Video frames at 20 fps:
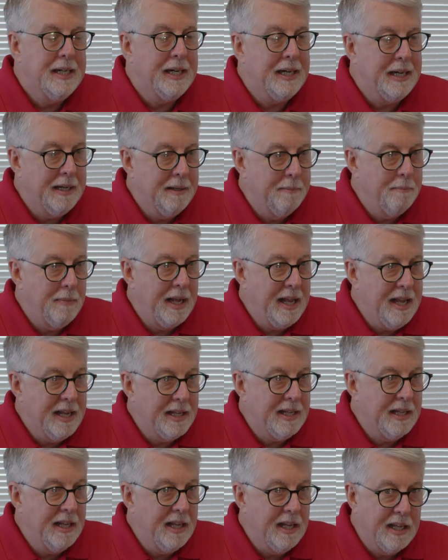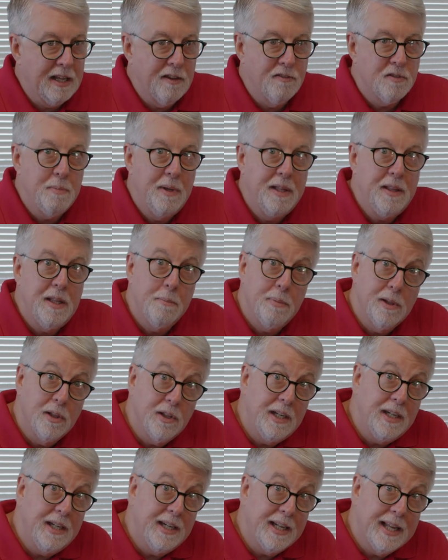um, it gives me the
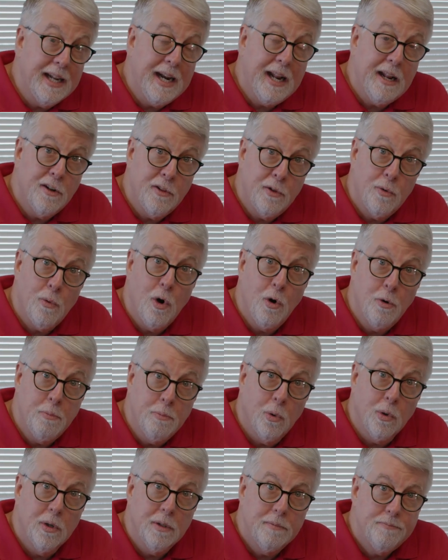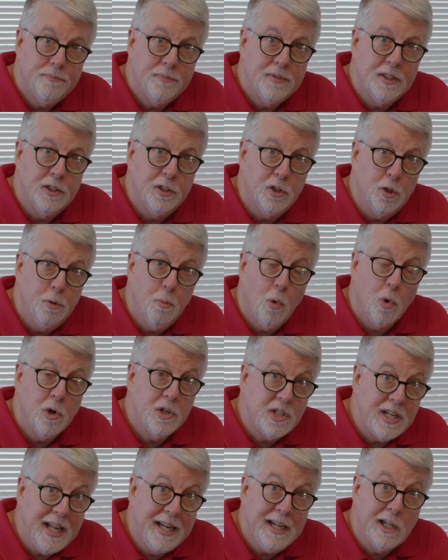ability to get out on the road more, to do more
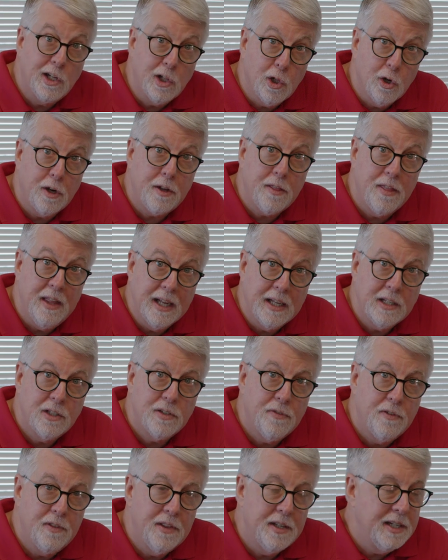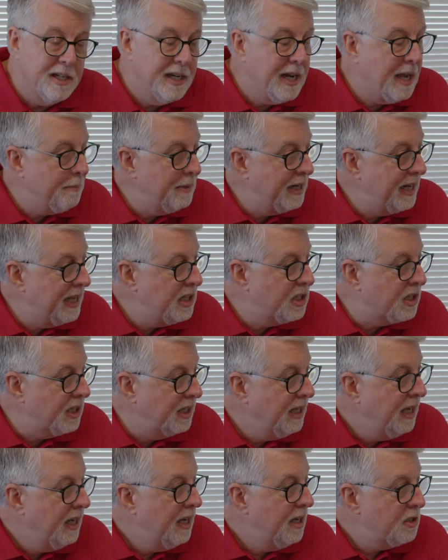stated clerk things for the
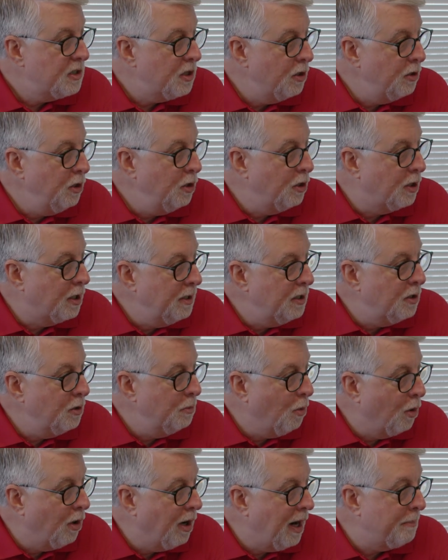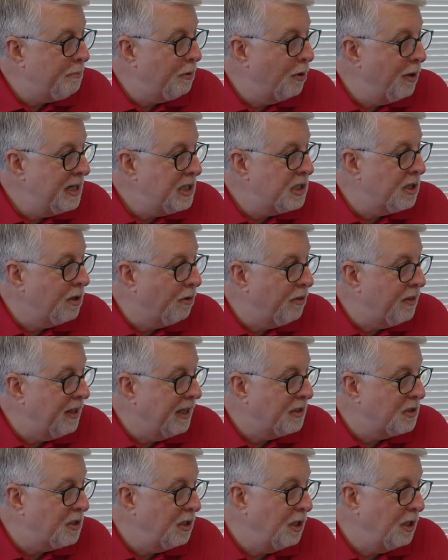denomination so you can do more operational things.